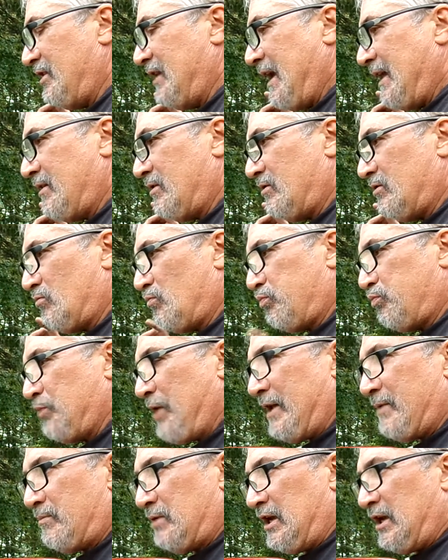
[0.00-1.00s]
that
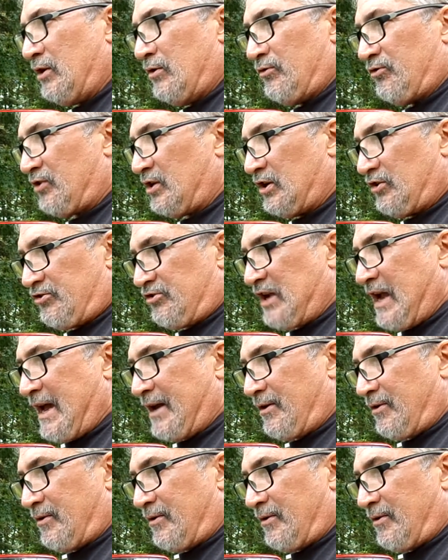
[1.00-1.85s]
gear is going to shatter.